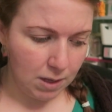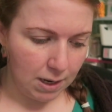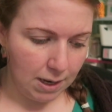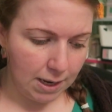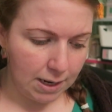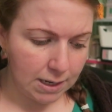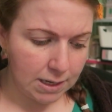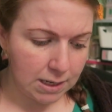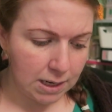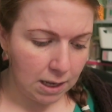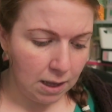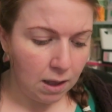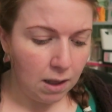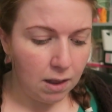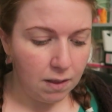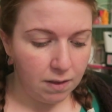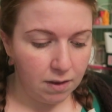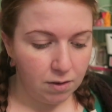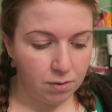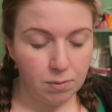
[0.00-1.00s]
and
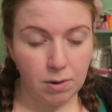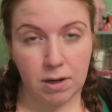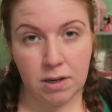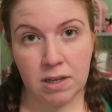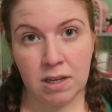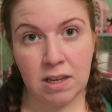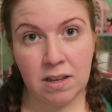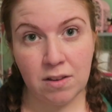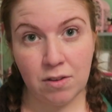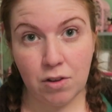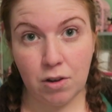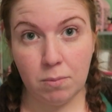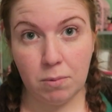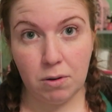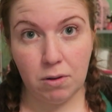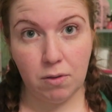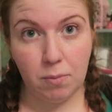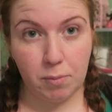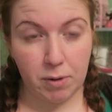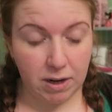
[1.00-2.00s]
this one is
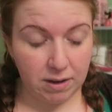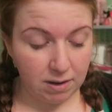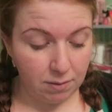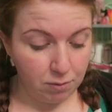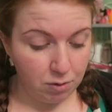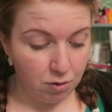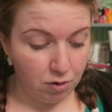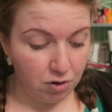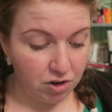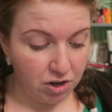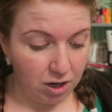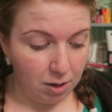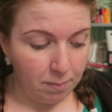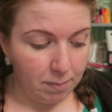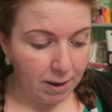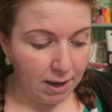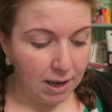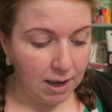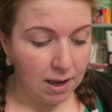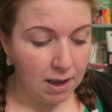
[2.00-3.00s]
double the price I would usually
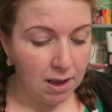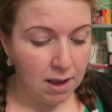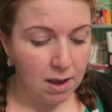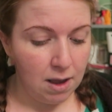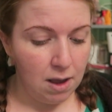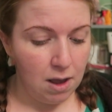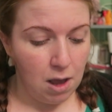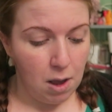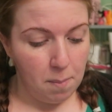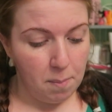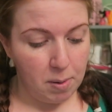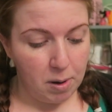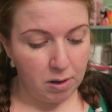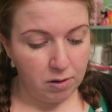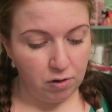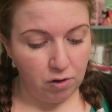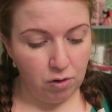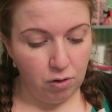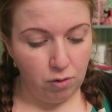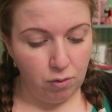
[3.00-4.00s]
pay,
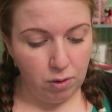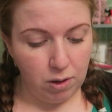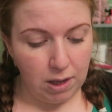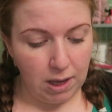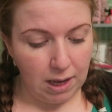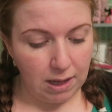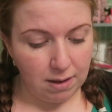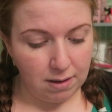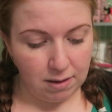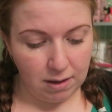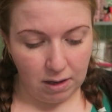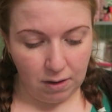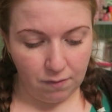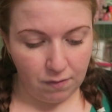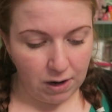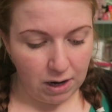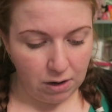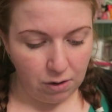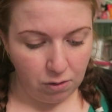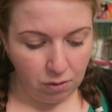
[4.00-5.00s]
but you get, in
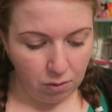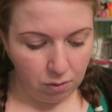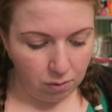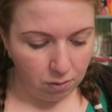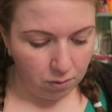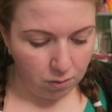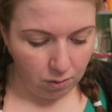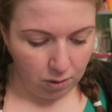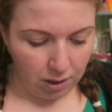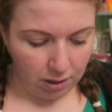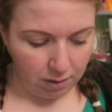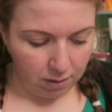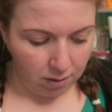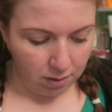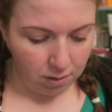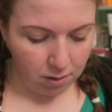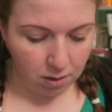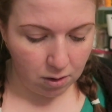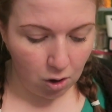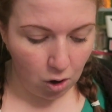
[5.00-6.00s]
value, you get
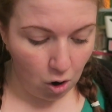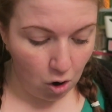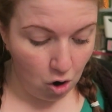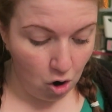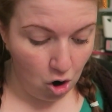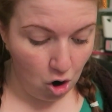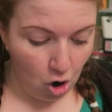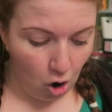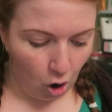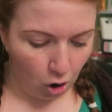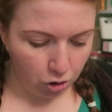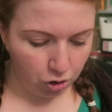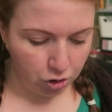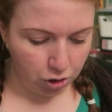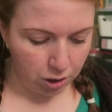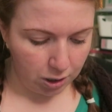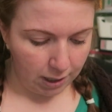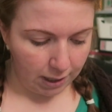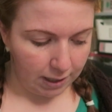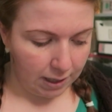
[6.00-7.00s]
a
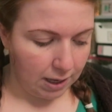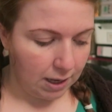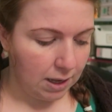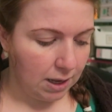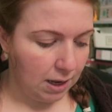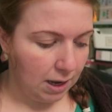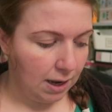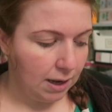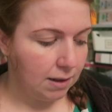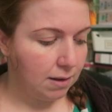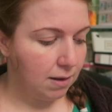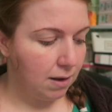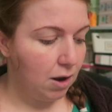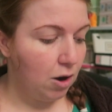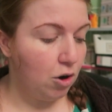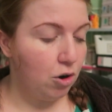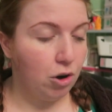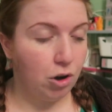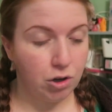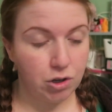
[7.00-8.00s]
lot, like
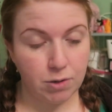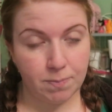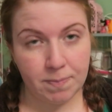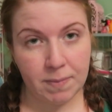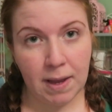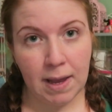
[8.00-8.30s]
a lot.